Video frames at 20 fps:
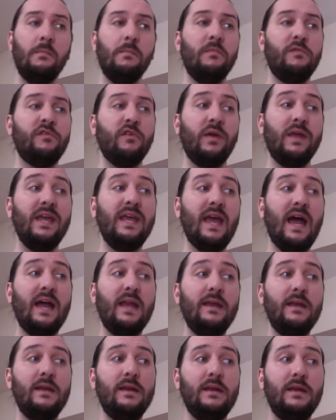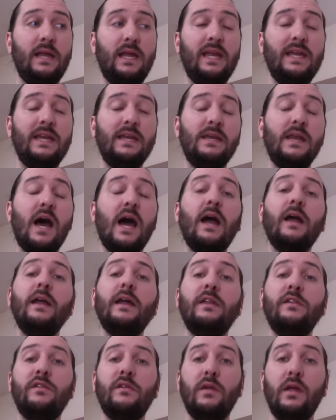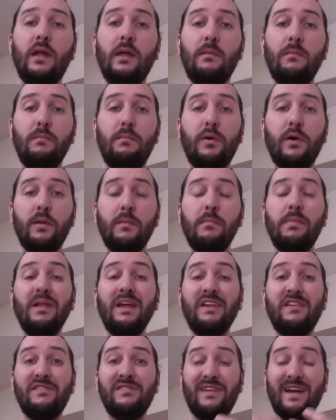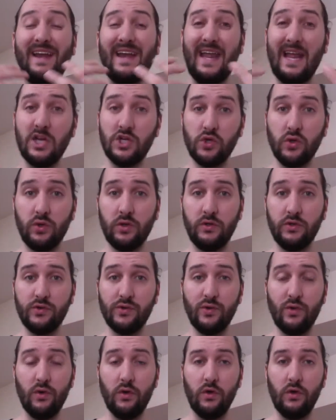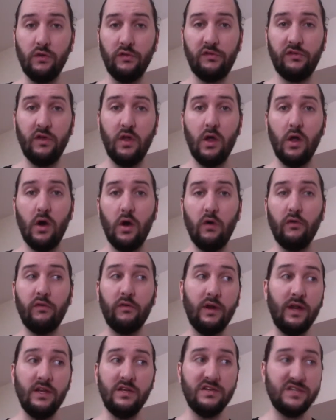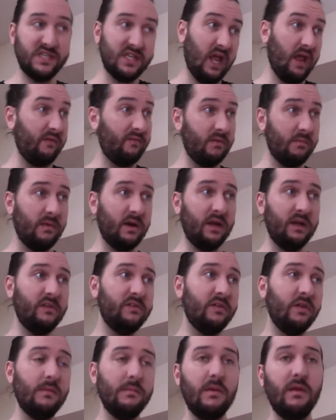So he did not put in place financial controls over it. He just gave the money to them